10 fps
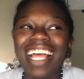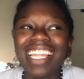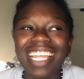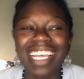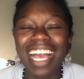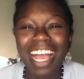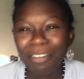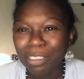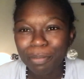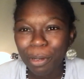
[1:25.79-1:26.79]
like, I
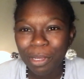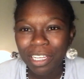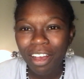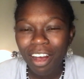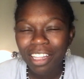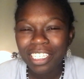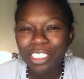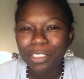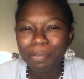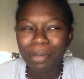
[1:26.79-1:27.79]
was broke in
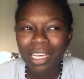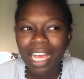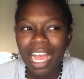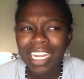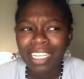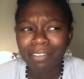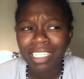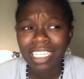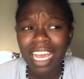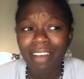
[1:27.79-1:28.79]
college, but I didn't
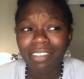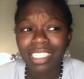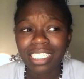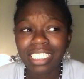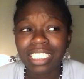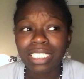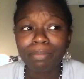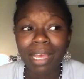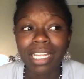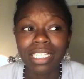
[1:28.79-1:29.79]
really have to
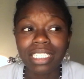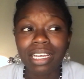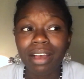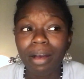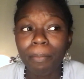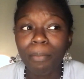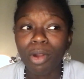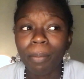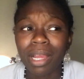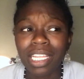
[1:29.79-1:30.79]
spend
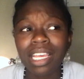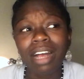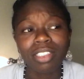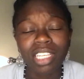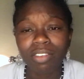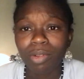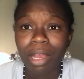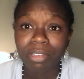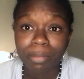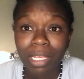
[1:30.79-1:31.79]
more money outside of what
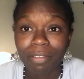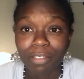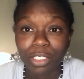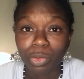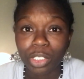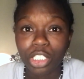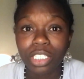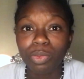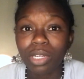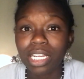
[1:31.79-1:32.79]
I was paying for
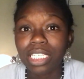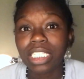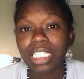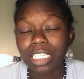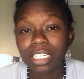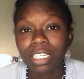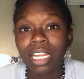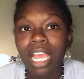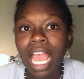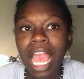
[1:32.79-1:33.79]
tuition, whereas here,
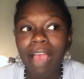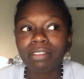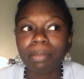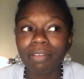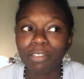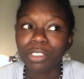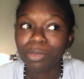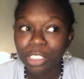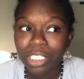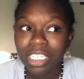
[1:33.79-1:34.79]
I have to pay for
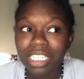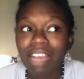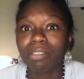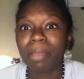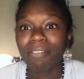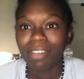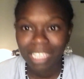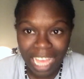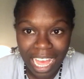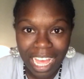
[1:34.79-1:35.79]
tuition, have to pay for
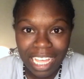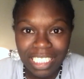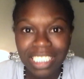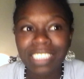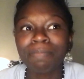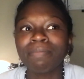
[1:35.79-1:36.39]
gas,